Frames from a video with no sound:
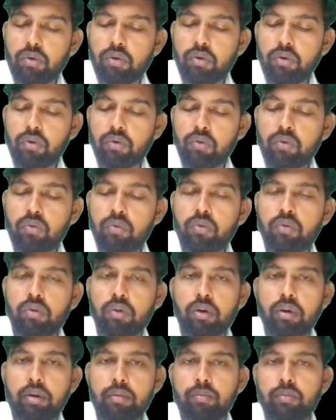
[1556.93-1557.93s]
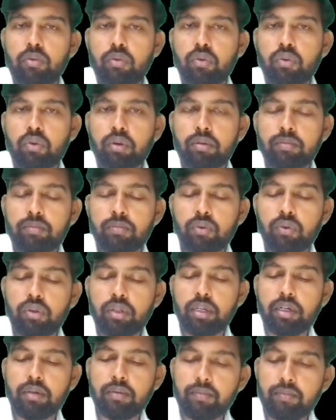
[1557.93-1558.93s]
two or more
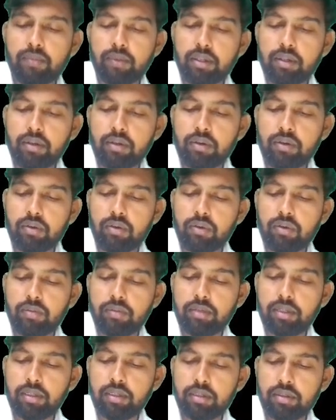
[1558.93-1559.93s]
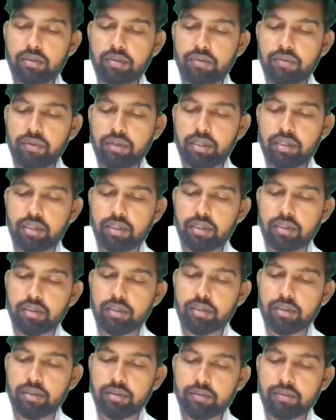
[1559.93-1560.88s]
than two of these features.